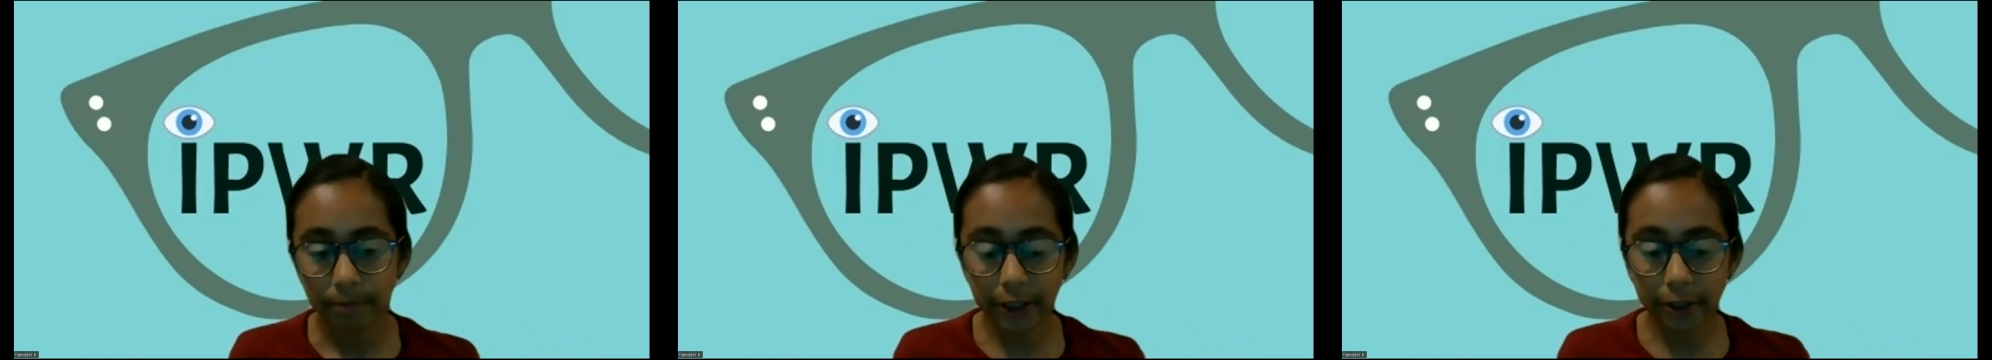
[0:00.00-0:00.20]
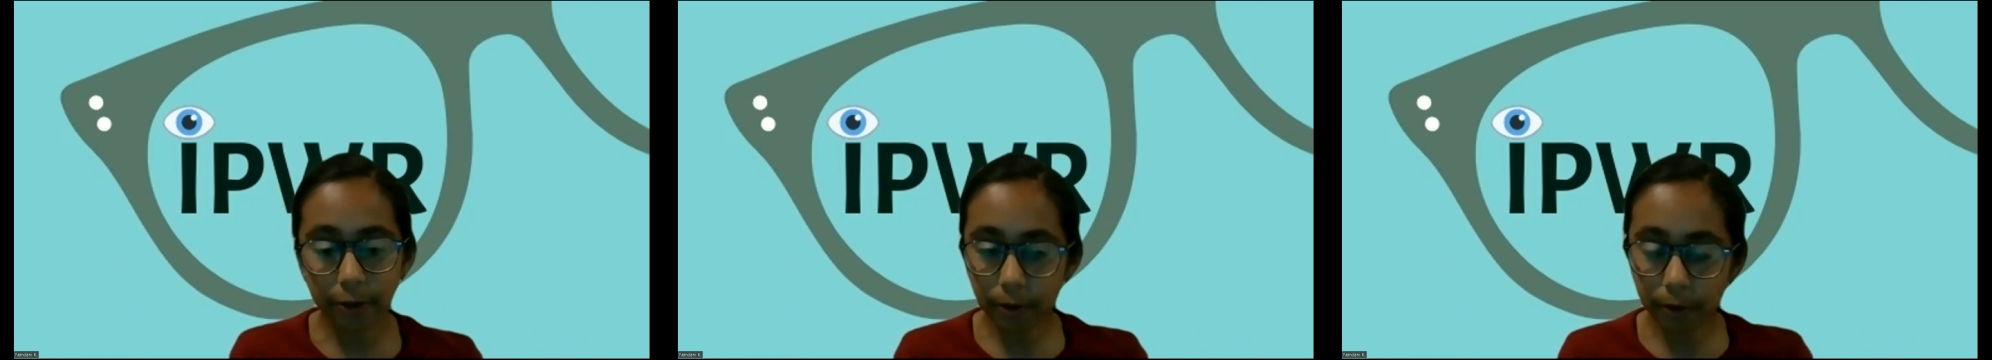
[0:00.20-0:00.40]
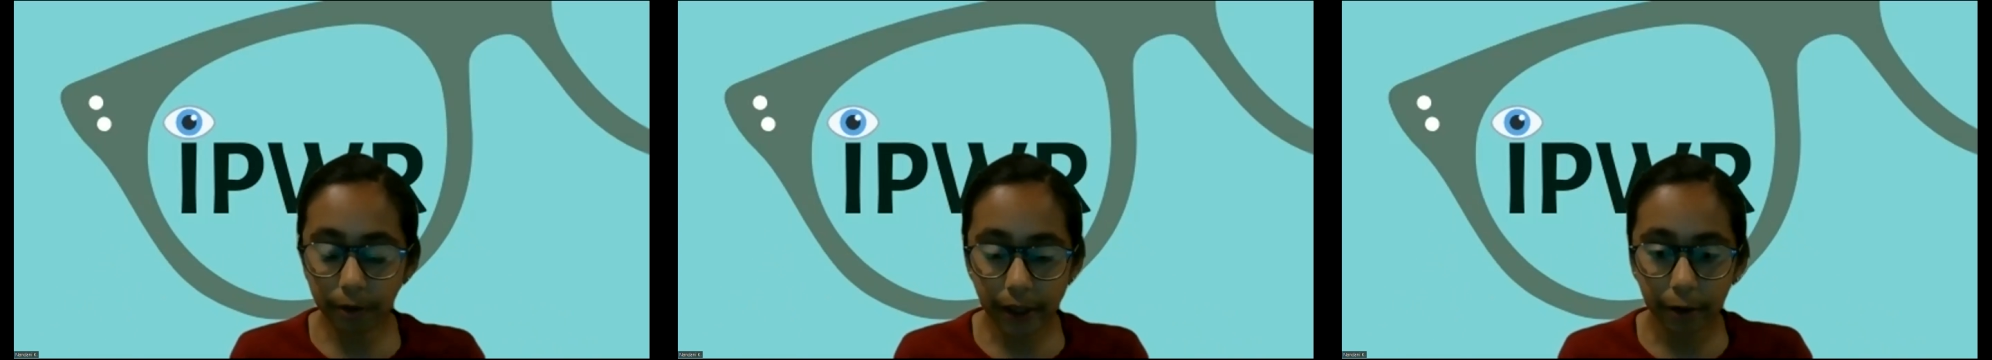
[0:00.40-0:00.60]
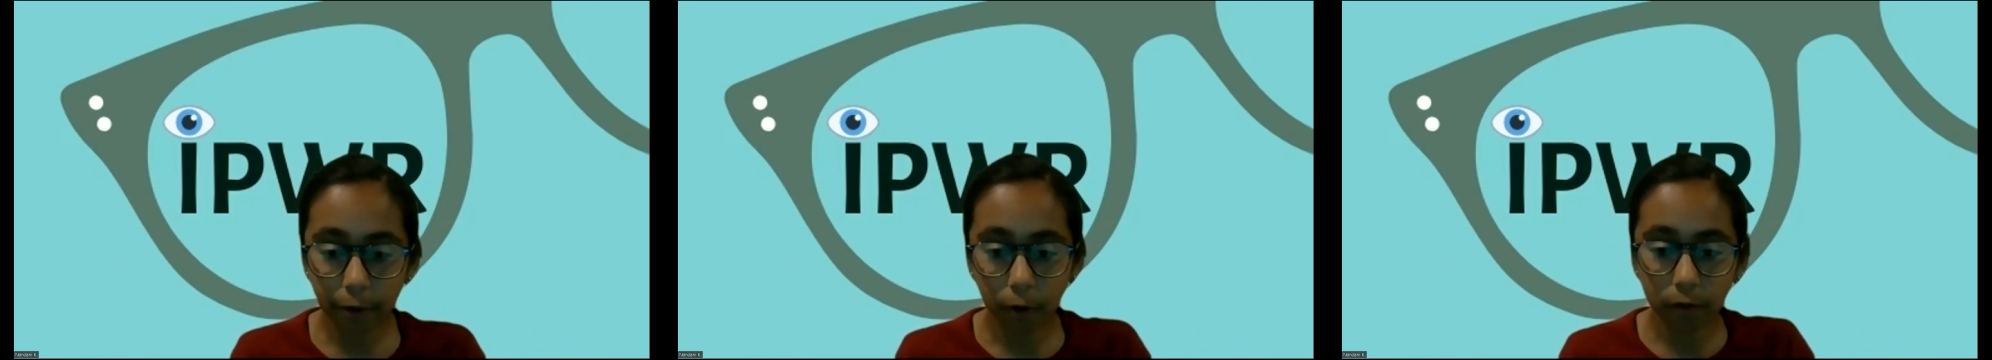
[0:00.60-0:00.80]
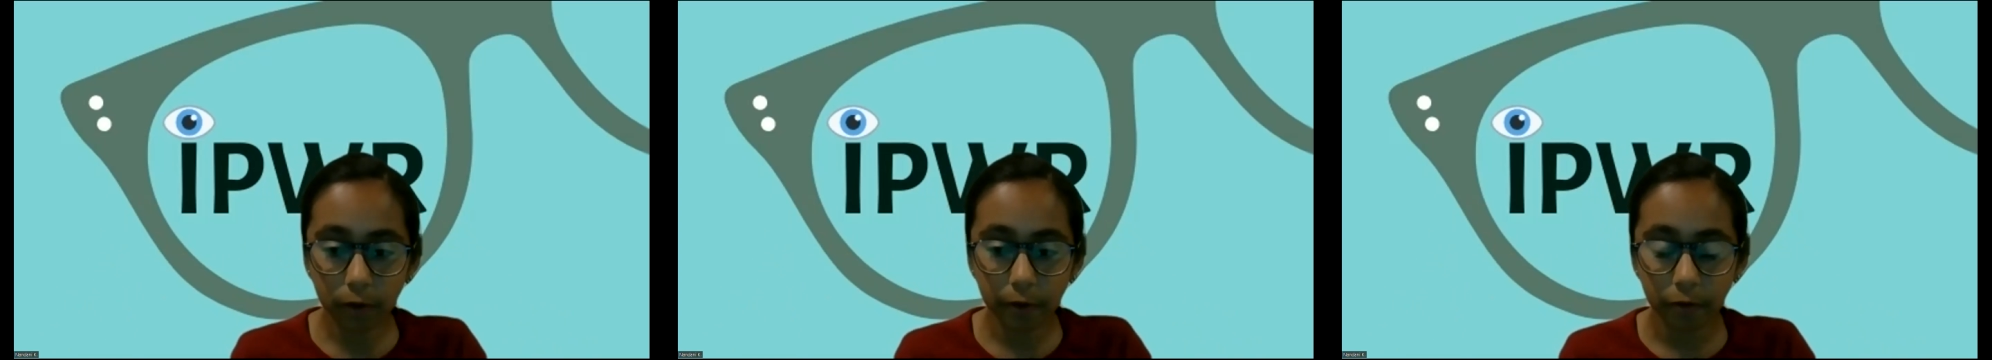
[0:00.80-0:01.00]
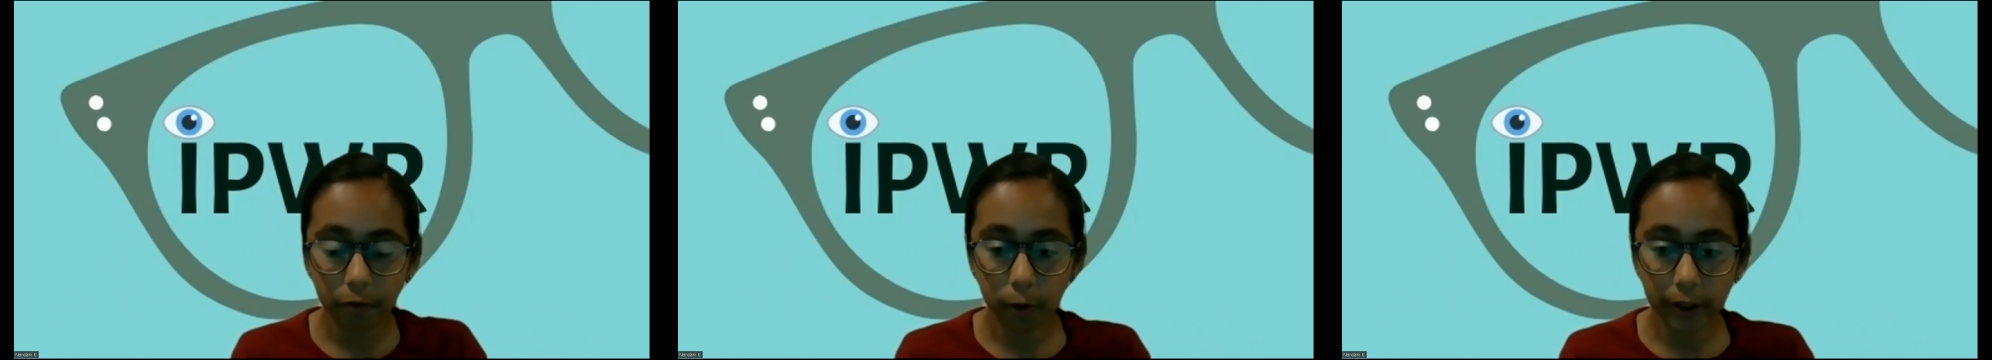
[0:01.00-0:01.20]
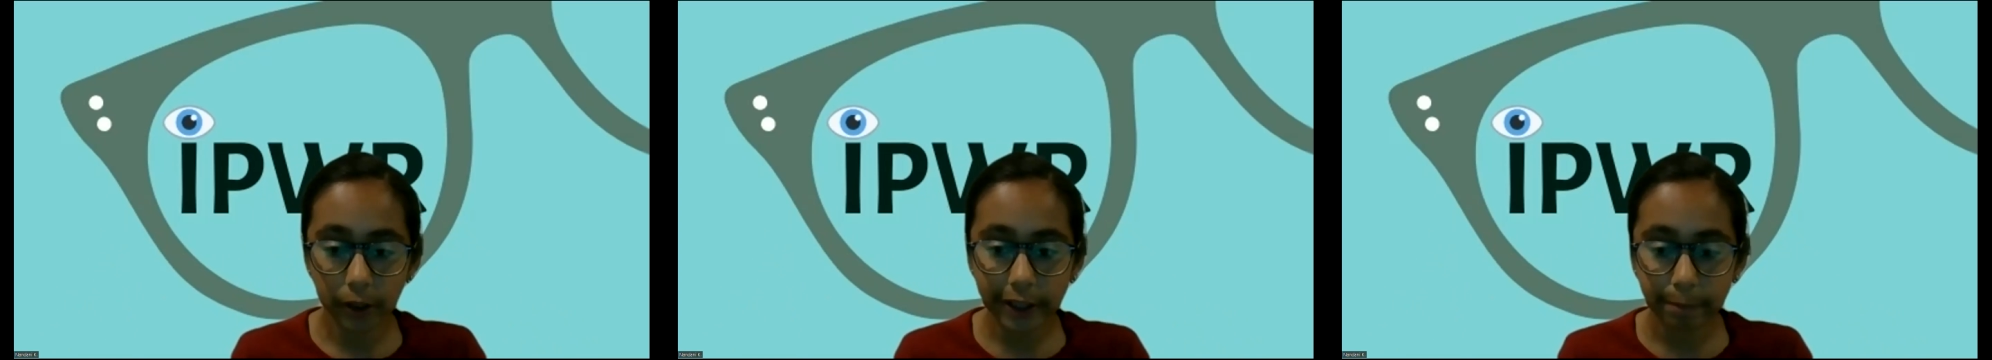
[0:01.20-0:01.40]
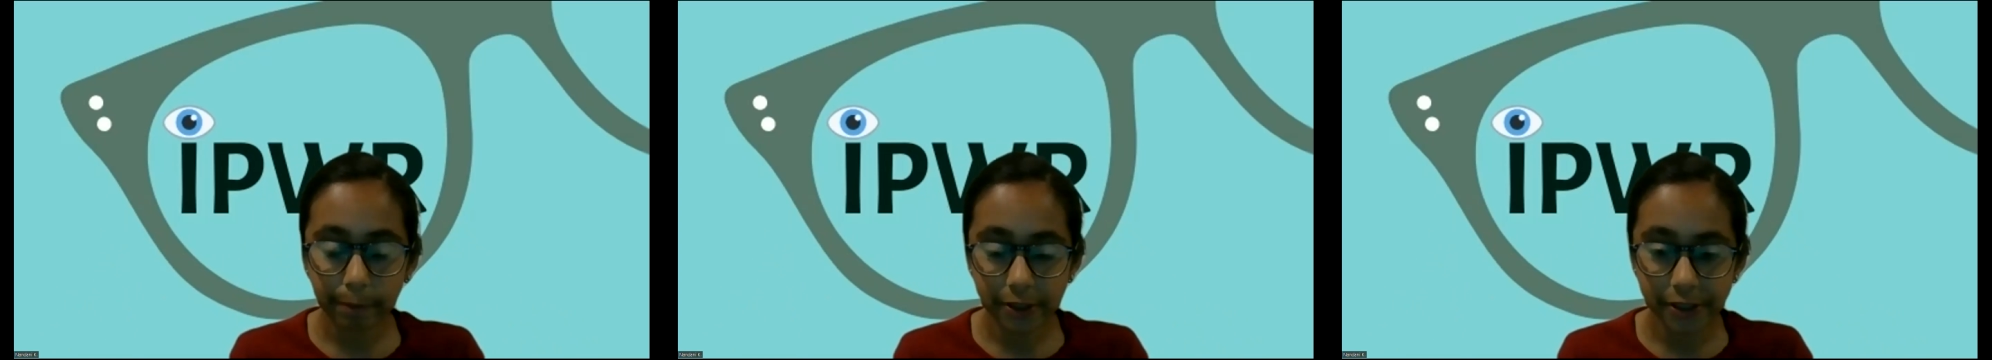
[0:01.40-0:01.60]
Did you know that over
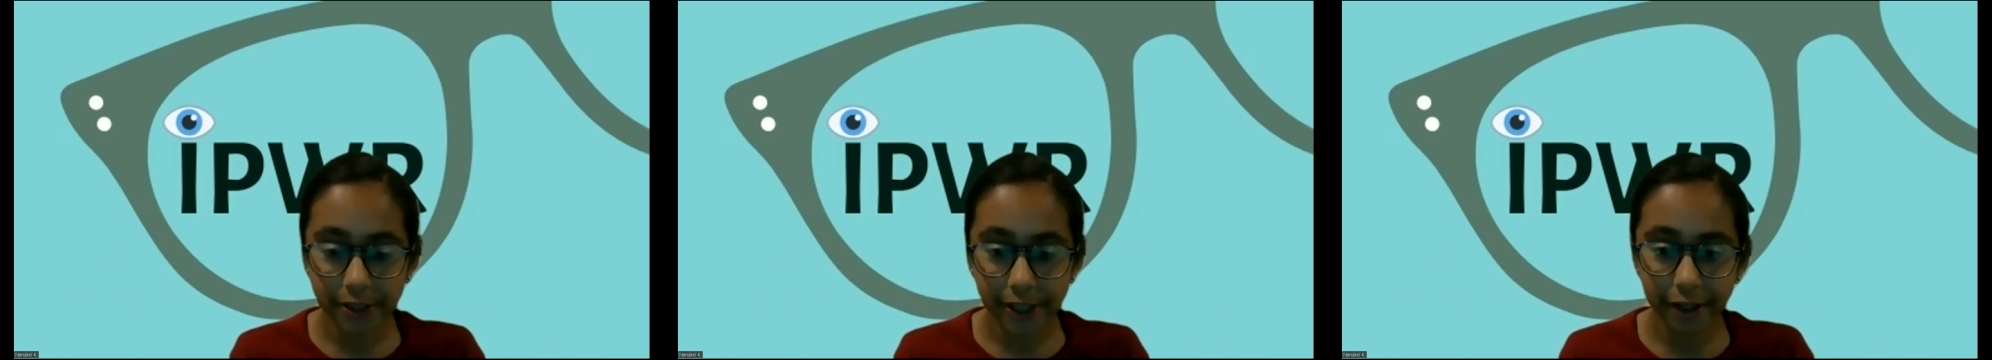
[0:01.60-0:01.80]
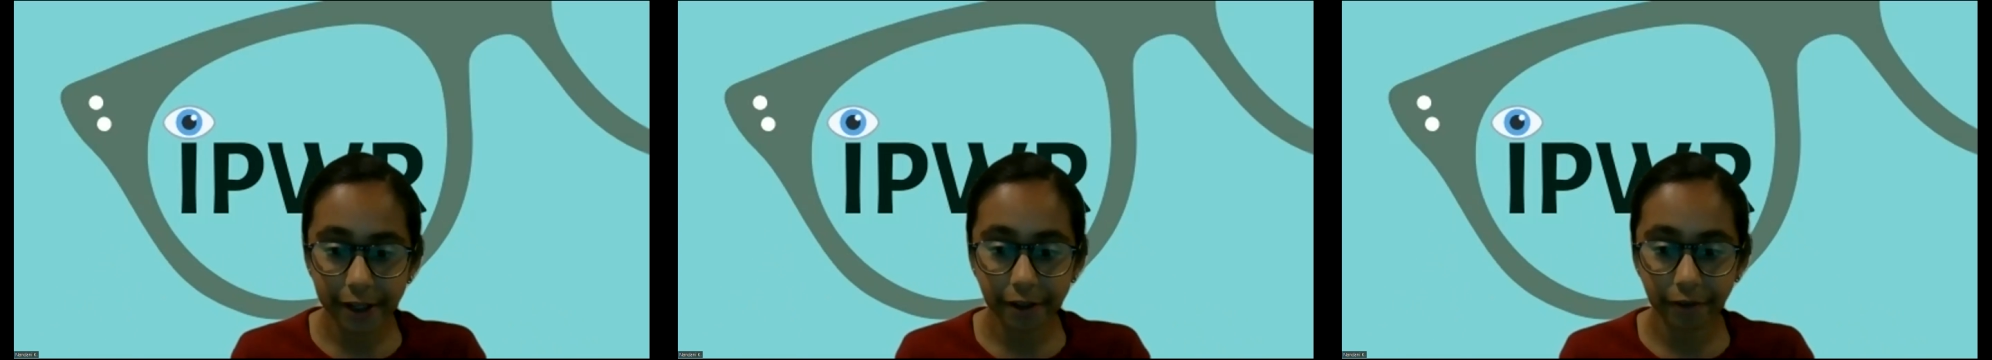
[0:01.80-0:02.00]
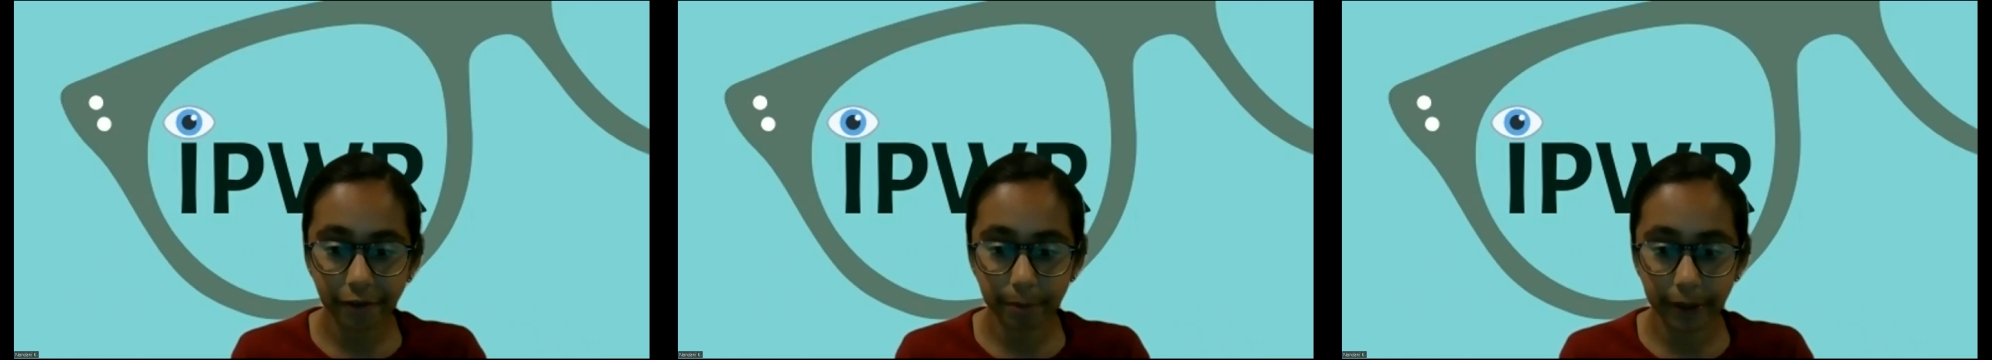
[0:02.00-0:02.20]
40% of